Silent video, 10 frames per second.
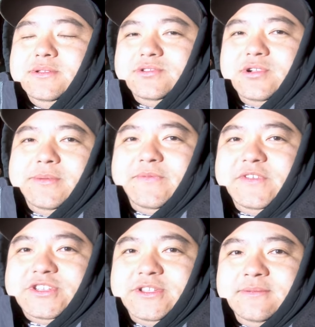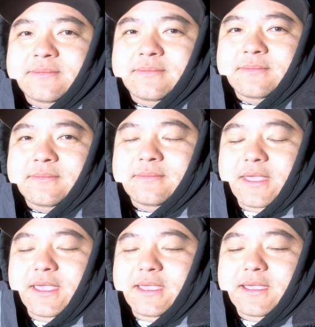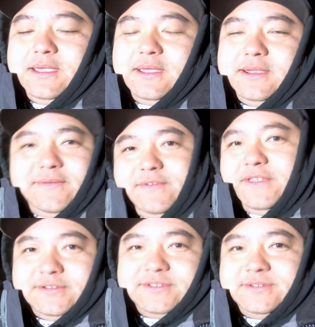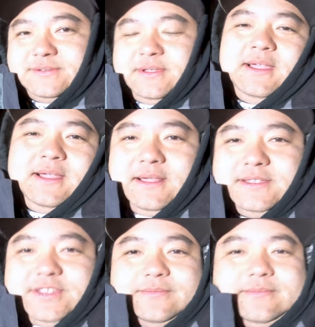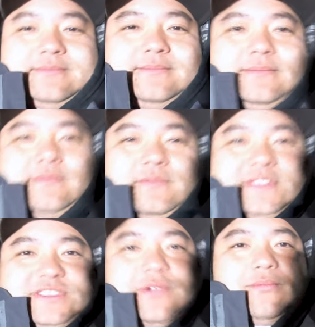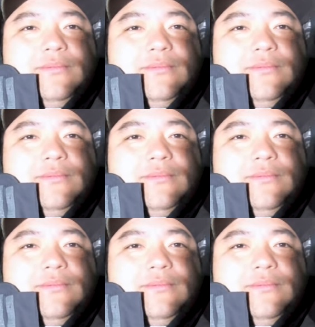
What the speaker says: tournament fishing, and everything else. So, let's go.